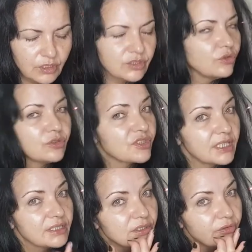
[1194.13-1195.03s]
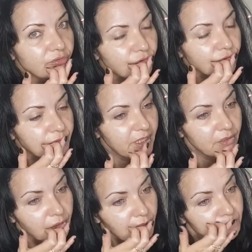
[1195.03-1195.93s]
it's not scented of rose,
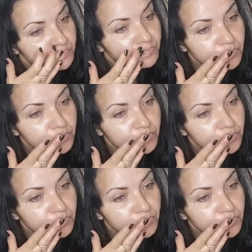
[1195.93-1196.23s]
by the way.